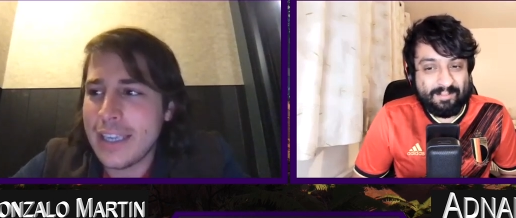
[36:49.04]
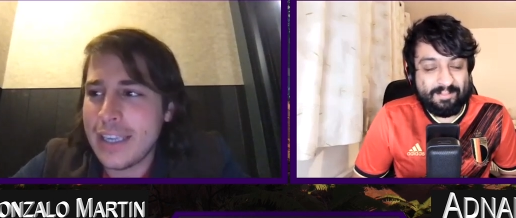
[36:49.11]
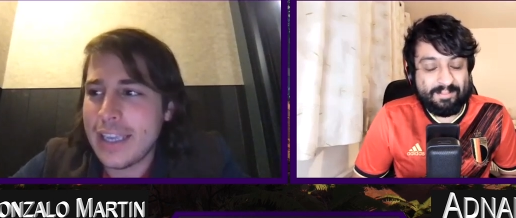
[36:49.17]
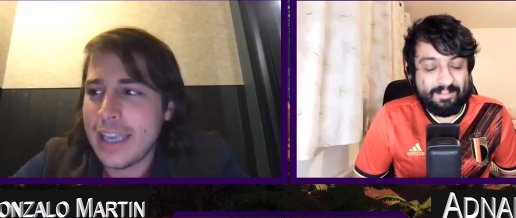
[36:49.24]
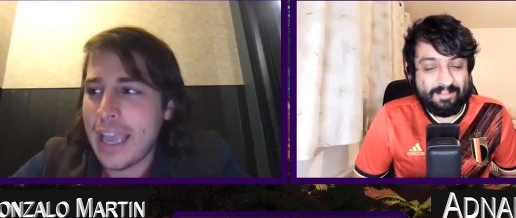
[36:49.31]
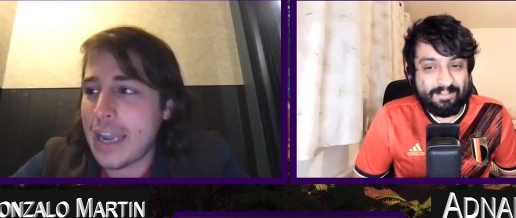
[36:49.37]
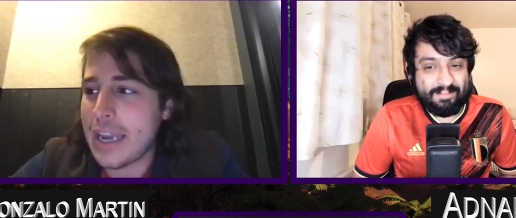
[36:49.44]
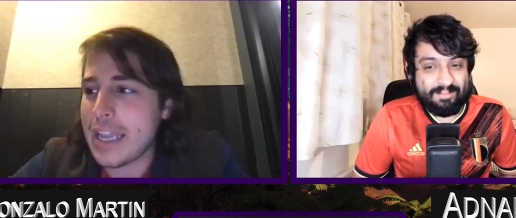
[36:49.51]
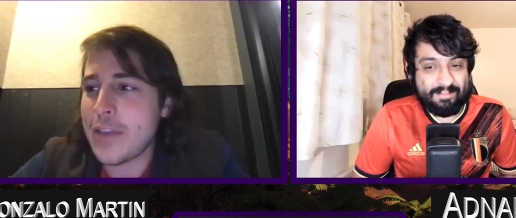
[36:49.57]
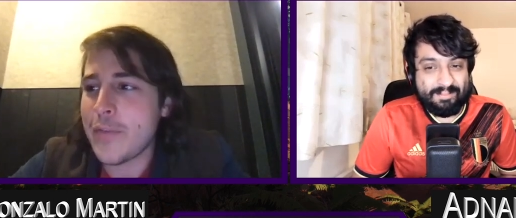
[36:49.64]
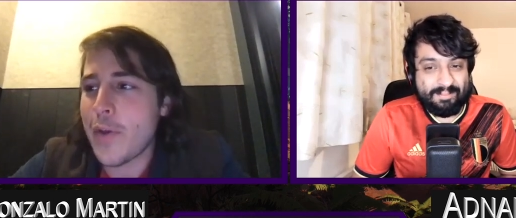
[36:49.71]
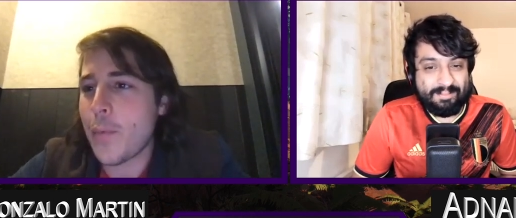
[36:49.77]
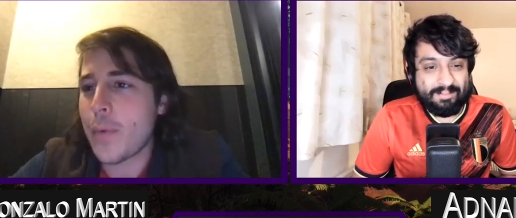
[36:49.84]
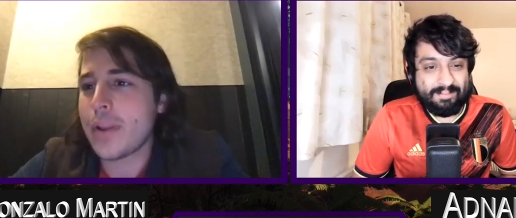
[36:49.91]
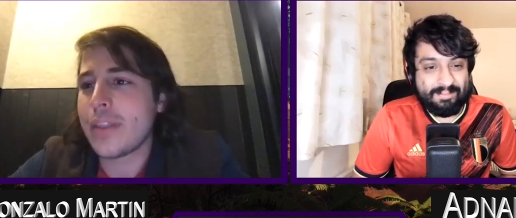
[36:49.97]
Speaker 1: and even
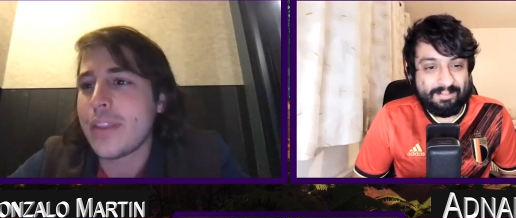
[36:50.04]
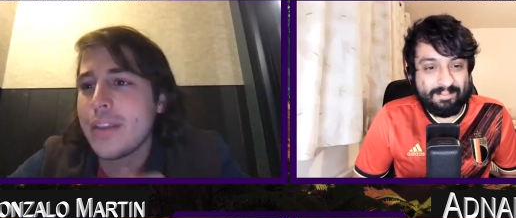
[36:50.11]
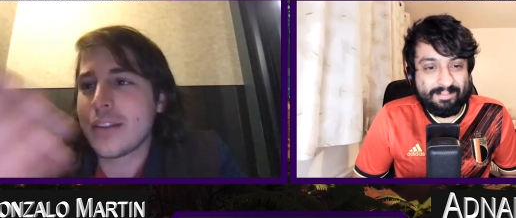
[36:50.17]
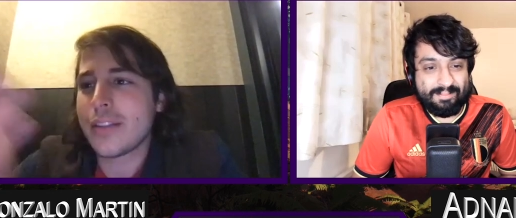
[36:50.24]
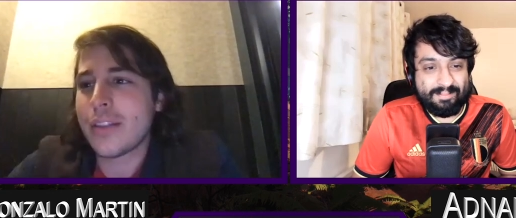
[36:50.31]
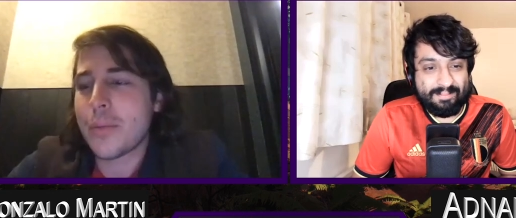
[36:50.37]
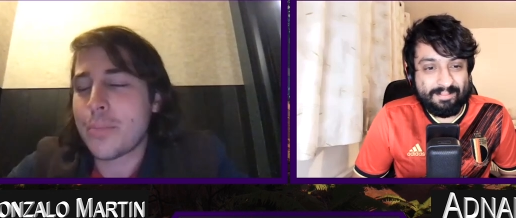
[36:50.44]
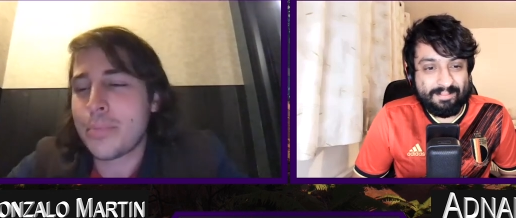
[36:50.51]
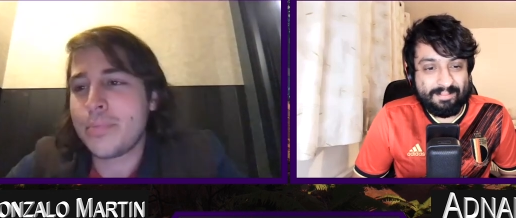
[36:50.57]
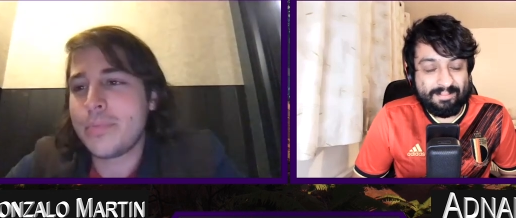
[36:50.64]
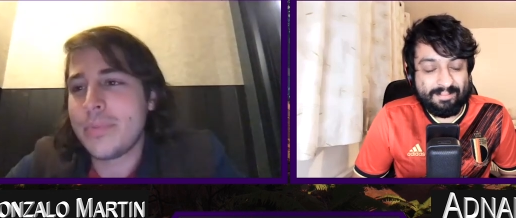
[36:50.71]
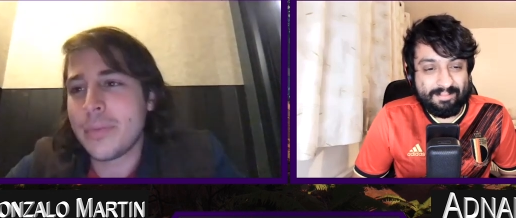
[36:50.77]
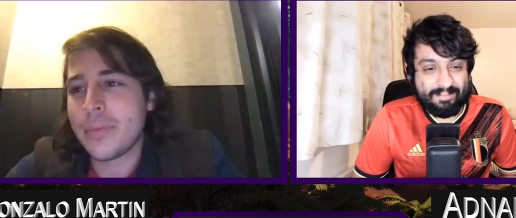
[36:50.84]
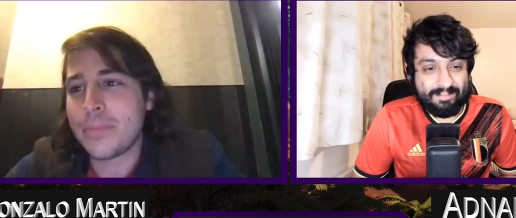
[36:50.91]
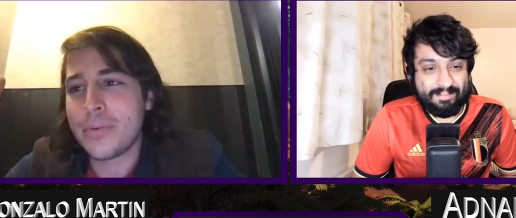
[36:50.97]
when the, the, the
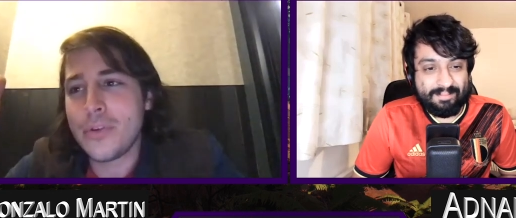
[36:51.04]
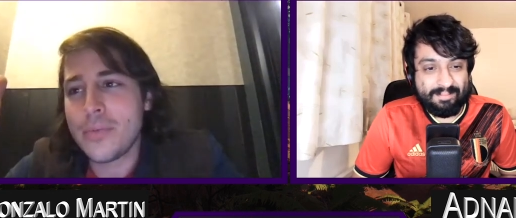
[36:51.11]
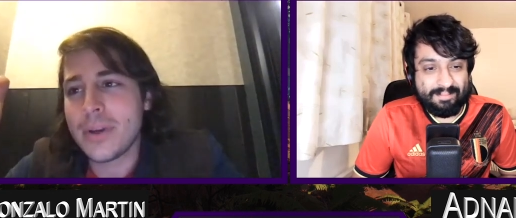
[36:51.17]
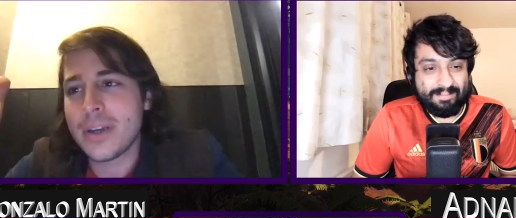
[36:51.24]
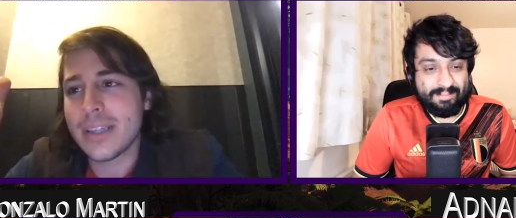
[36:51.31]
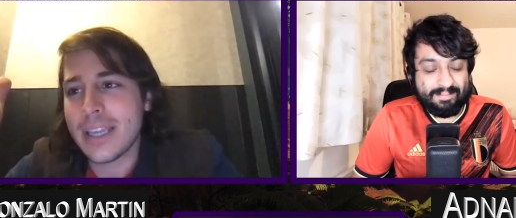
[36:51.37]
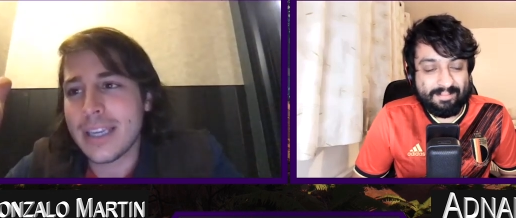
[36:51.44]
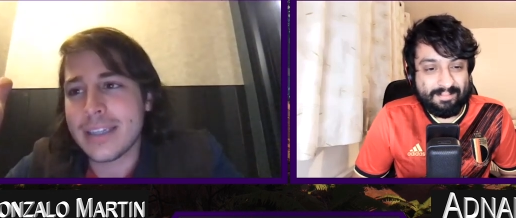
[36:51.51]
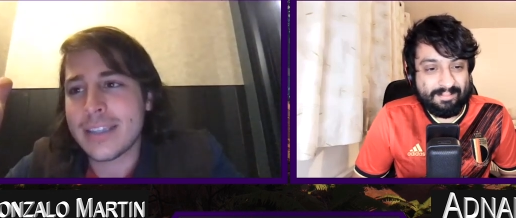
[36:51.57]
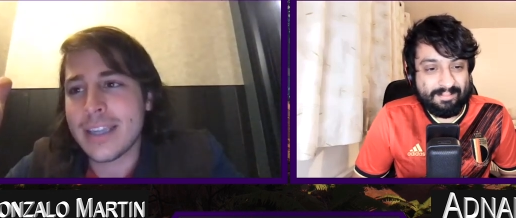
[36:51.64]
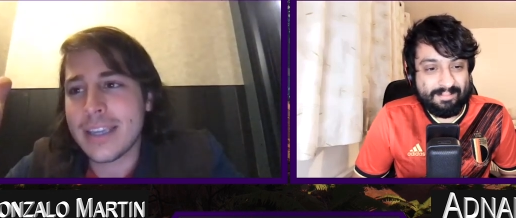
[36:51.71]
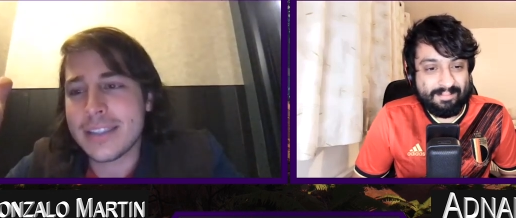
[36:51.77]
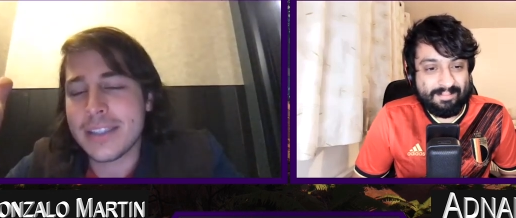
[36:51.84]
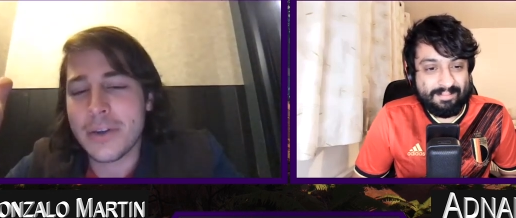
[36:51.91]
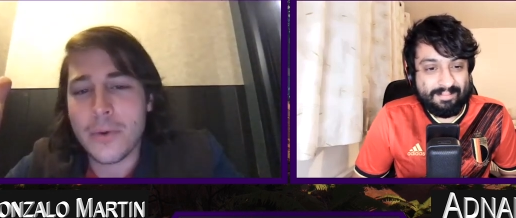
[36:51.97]
Puma like takes
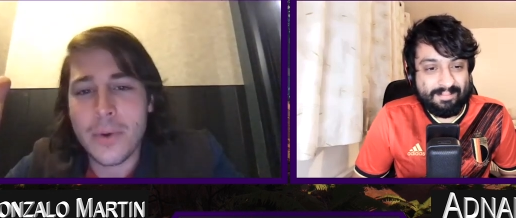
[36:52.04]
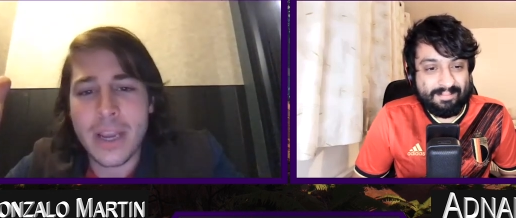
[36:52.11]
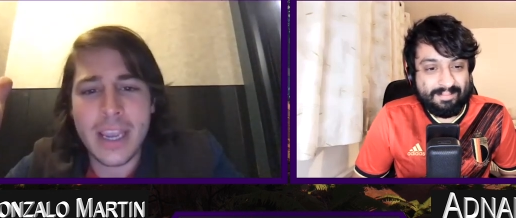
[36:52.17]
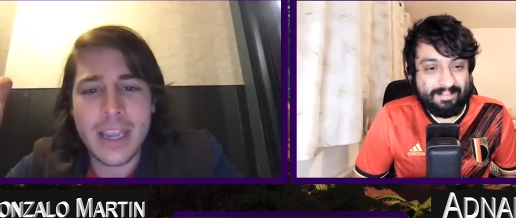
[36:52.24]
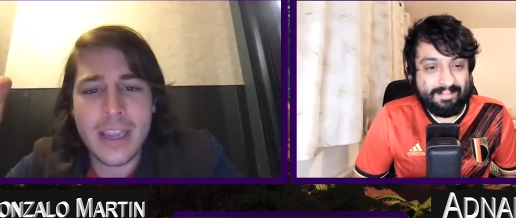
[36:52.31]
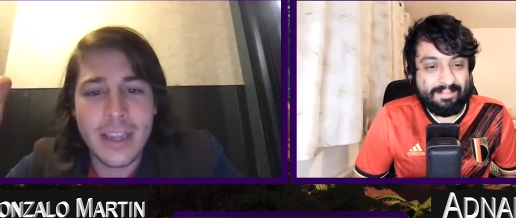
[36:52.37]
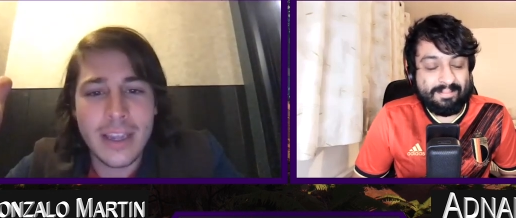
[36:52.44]
it away,